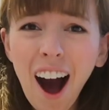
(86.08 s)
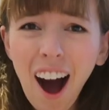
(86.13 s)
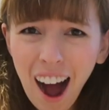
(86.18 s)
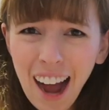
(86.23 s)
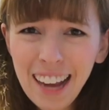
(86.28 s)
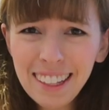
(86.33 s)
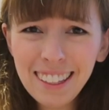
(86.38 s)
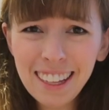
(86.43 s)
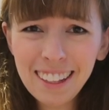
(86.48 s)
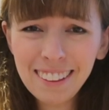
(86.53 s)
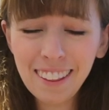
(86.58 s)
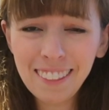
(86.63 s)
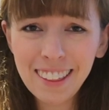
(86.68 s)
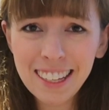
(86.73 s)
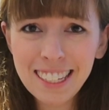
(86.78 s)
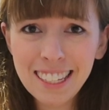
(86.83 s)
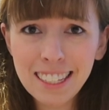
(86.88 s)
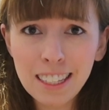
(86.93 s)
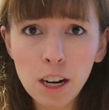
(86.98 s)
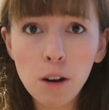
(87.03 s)
I think that
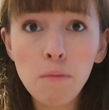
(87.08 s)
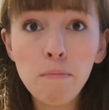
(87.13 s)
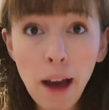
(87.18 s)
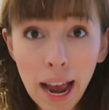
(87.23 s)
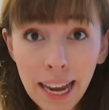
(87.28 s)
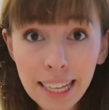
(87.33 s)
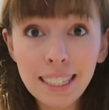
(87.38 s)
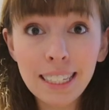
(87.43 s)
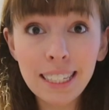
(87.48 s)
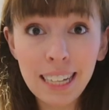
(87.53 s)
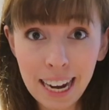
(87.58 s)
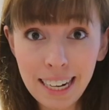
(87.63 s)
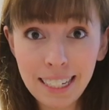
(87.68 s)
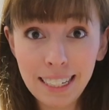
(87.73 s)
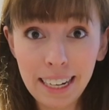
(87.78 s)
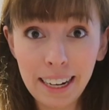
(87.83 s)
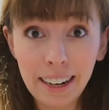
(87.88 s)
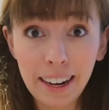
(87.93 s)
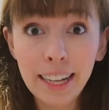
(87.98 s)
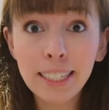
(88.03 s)
this is an amazing
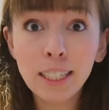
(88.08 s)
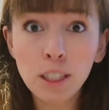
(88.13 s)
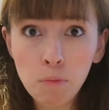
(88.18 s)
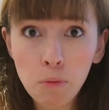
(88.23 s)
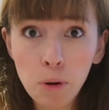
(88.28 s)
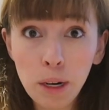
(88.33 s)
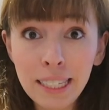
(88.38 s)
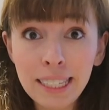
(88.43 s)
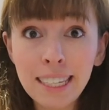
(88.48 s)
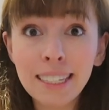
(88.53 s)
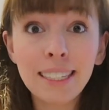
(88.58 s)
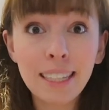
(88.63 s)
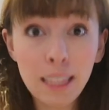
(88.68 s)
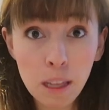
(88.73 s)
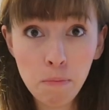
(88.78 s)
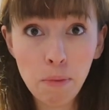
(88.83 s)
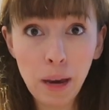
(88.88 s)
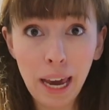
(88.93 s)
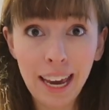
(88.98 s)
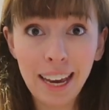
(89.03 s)
idea, as The Princess
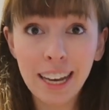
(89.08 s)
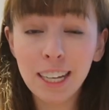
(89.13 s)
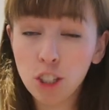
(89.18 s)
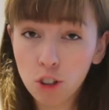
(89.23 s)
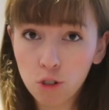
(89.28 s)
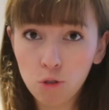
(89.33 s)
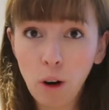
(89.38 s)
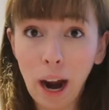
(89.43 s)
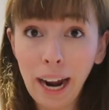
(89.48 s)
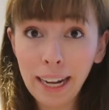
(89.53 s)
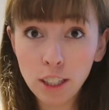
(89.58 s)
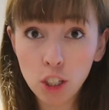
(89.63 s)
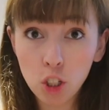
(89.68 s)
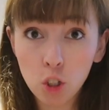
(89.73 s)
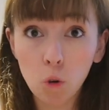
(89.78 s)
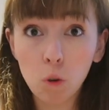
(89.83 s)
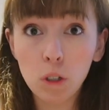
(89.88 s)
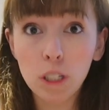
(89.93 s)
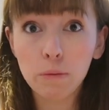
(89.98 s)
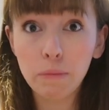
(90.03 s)
and the Pea is great
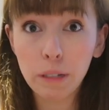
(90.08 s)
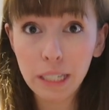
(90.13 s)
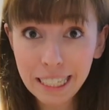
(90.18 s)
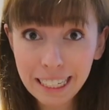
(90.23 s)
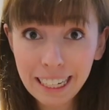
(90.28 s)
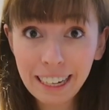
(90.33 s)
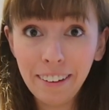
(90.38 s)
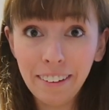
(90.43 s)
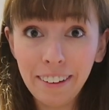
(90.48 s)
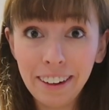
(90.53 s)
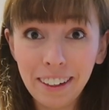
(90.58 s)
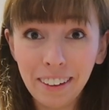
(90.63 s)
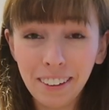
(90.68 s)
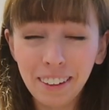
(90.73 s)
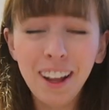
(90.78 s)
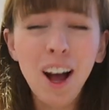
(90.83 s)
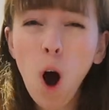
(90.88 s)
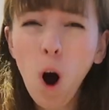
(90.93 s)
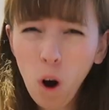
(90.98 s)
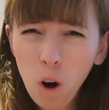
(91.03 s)
source
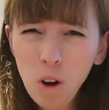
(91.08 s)
material.